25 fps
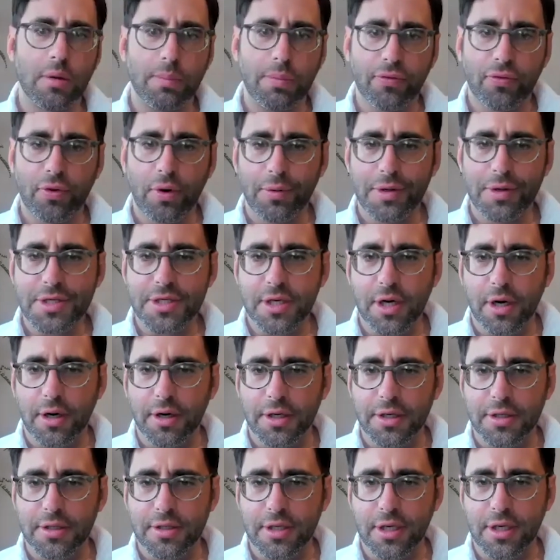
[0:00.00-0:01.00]
Before we
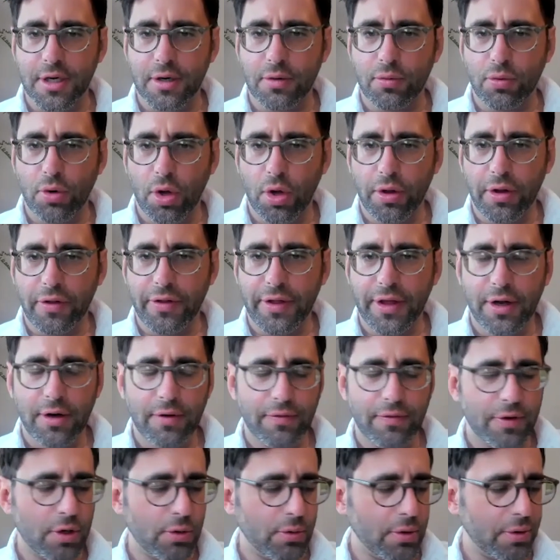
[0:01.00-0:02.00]
started uh, rolling the
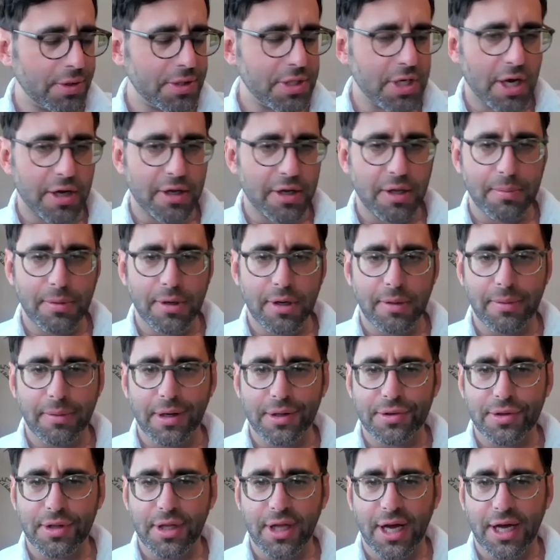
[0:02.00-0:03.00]
interview, we were talking a bit
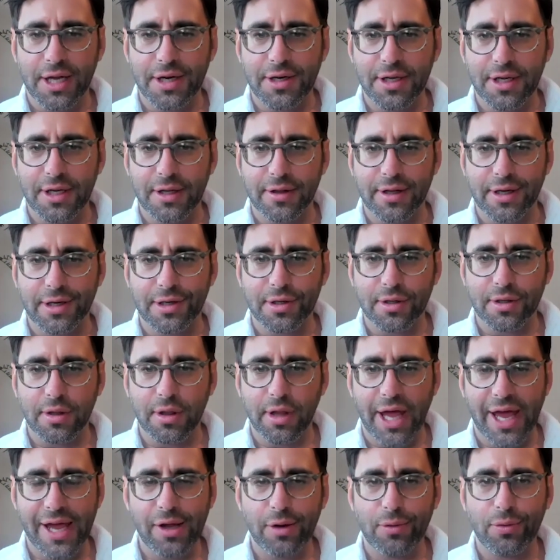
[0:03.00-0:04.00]
about the idea that
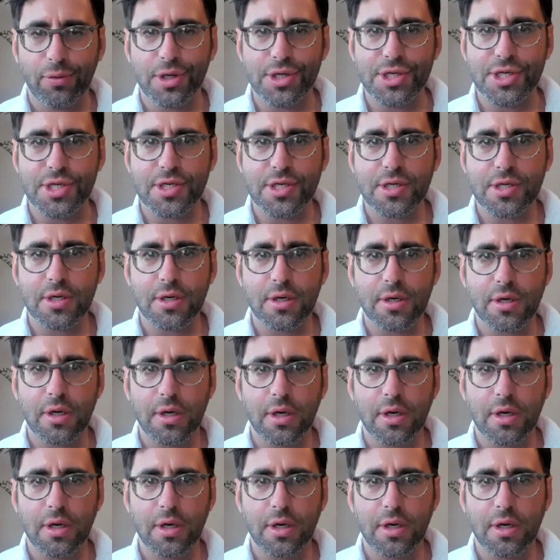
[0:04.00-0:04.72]
language